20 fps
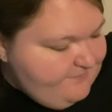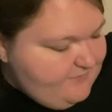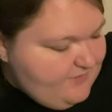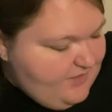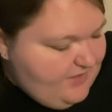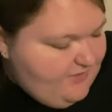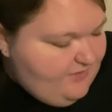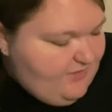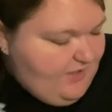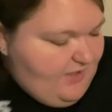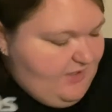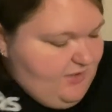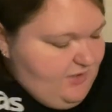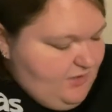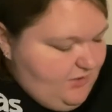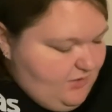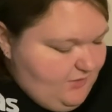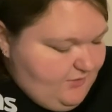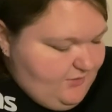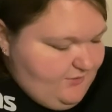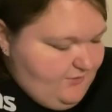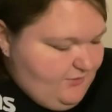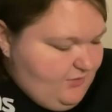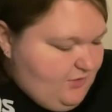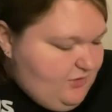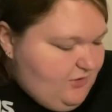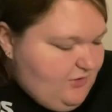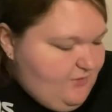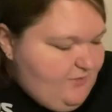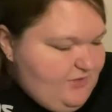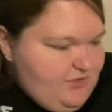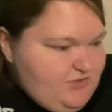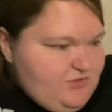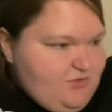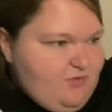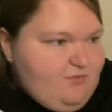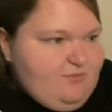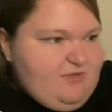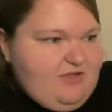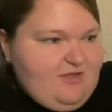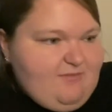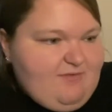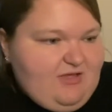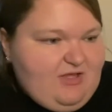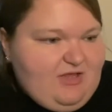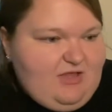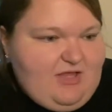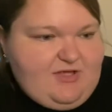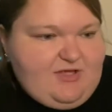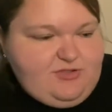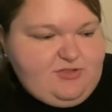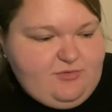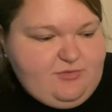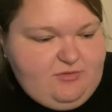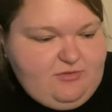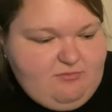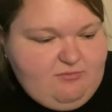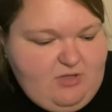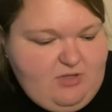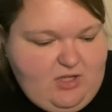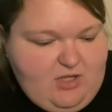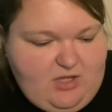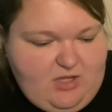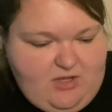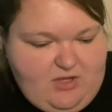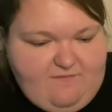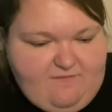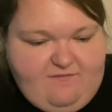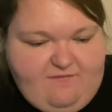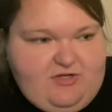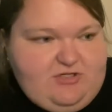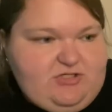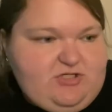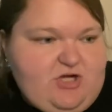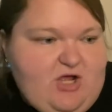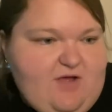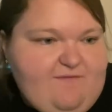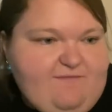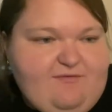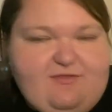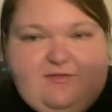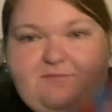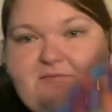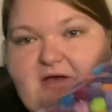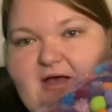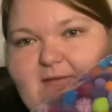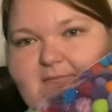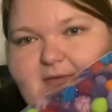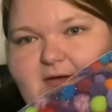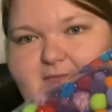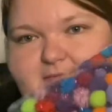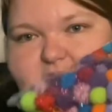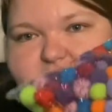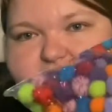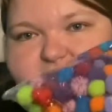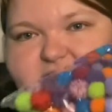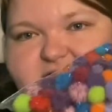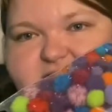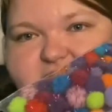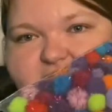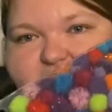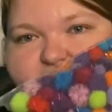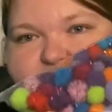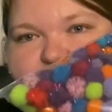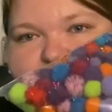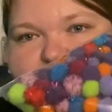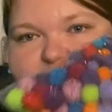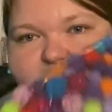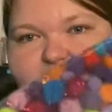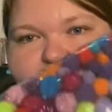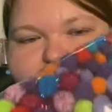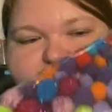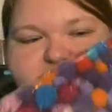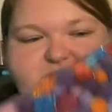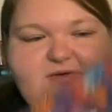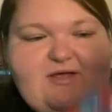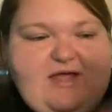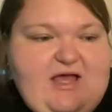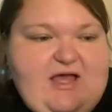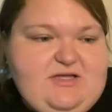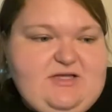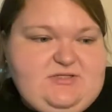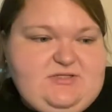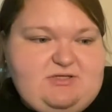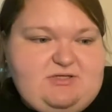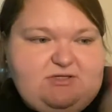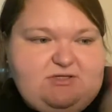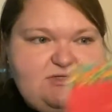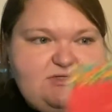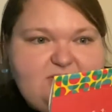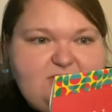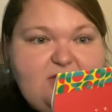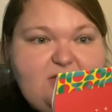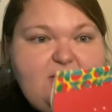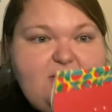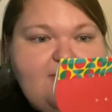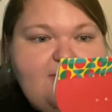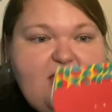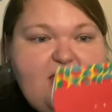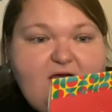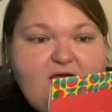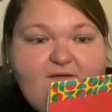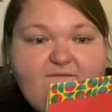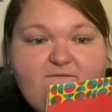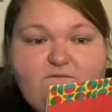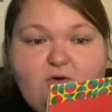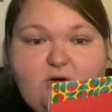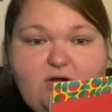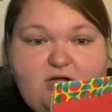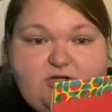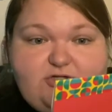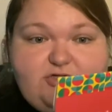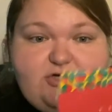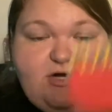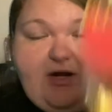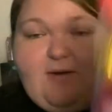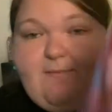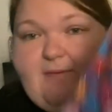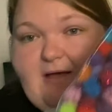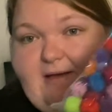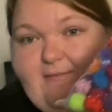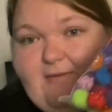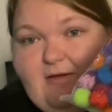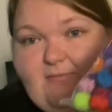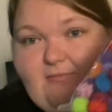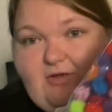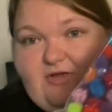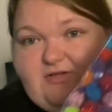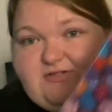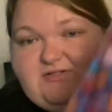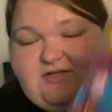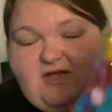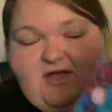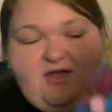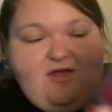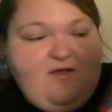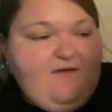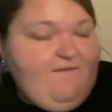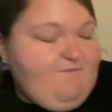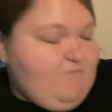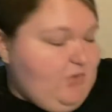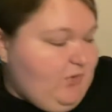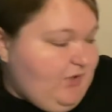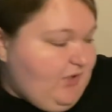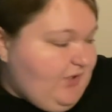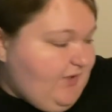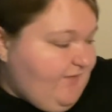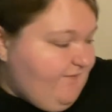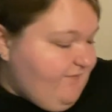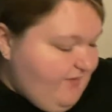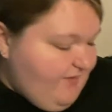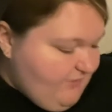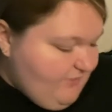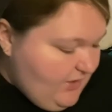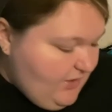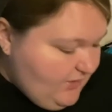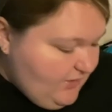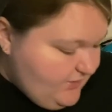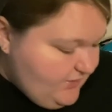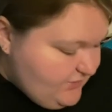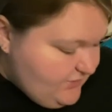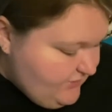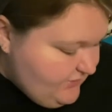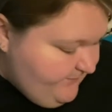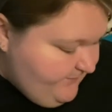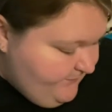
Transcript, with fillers: And then Chloe told me that my classroom uh, finished off the pom-pom balls. Um, so I got a pack of 400 pom-pom balls for $5.